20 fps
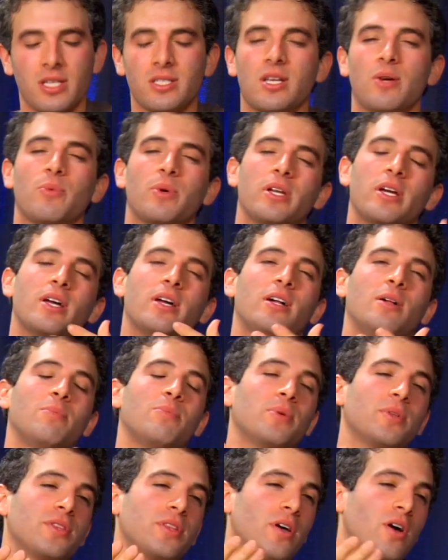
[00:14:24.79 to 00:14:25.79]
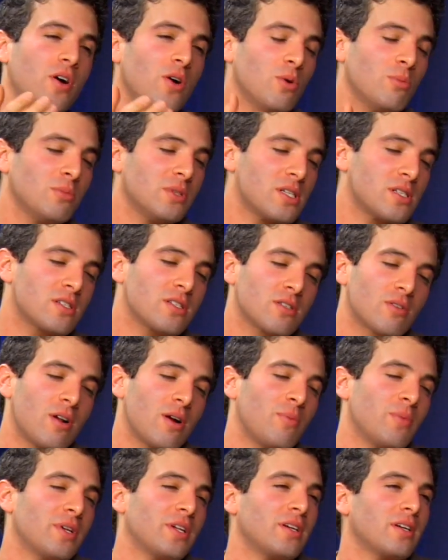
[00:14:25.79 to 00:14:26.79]
Yes, I want to help with the homeless, or I
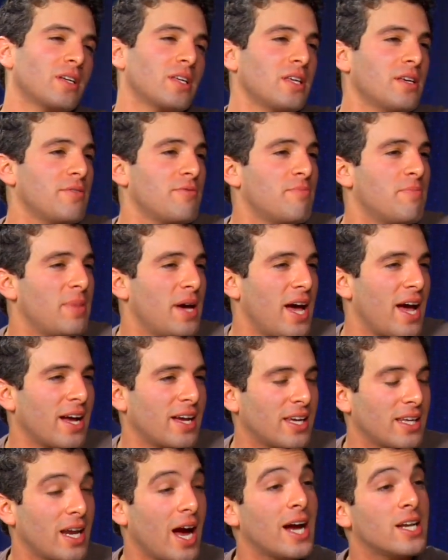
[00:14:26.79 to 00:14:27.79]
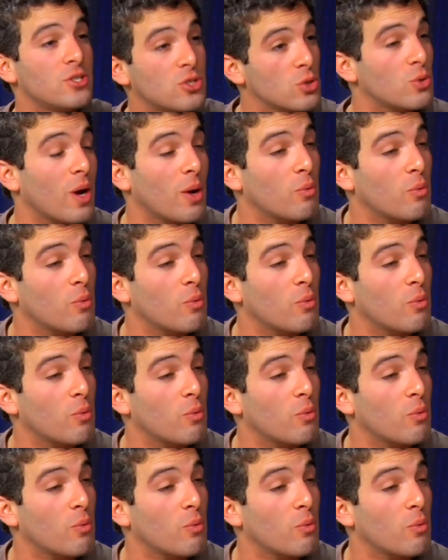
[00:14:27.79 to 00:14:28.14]
want to give back, and I do.